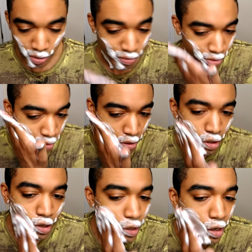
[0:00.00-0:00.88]
whatever.
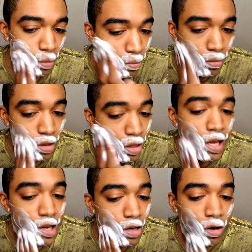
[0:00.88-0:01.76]

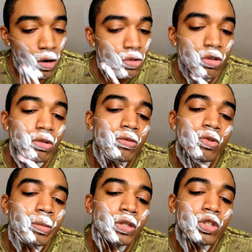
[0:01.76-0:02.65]
They can also do it for me,